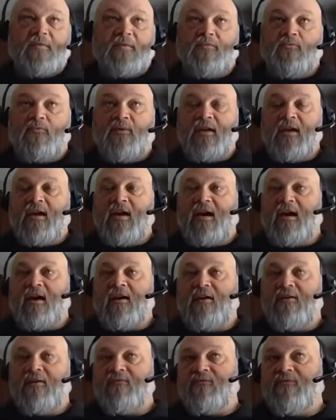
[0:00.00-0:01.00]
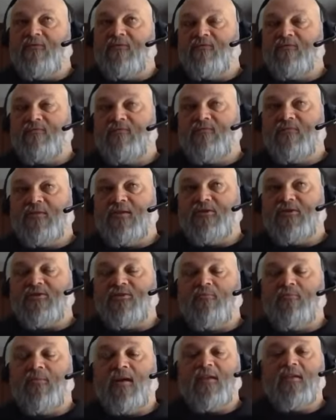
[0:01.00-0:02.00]
We have a
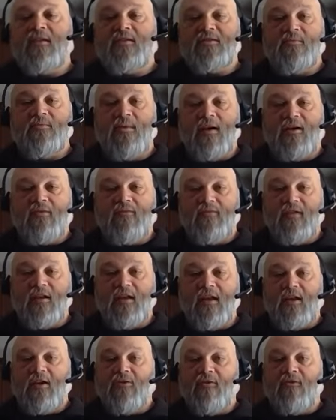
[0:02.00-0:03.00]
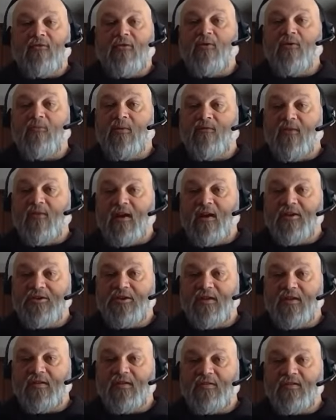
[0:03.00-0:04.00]
tremendous amount of video of home
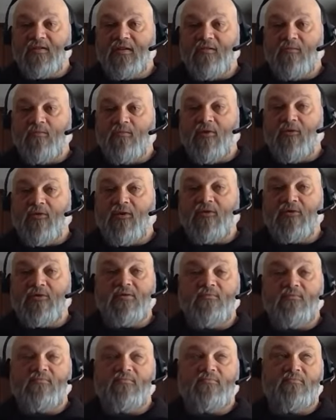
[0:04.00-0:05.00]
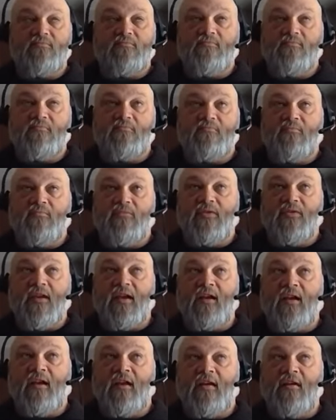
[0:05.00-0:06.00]
invasions where there's
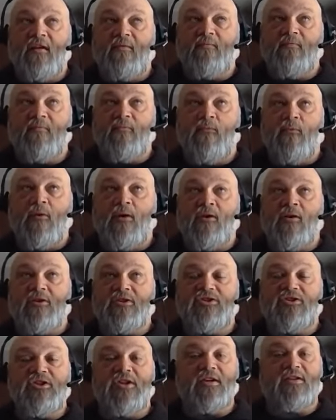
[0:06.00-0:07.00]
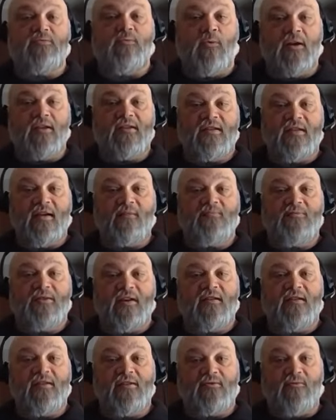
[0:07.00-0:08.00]
the, where it's just one
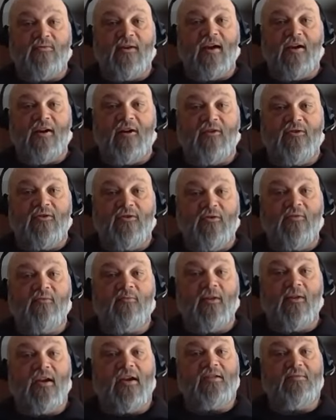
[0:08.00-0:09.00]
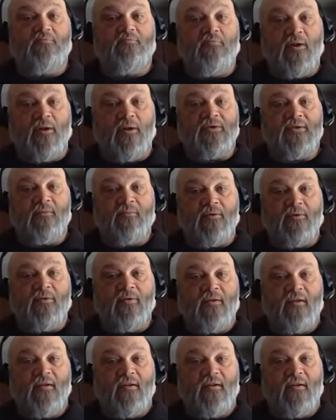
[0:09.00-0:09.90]
subject is rare. Normally it's multiple.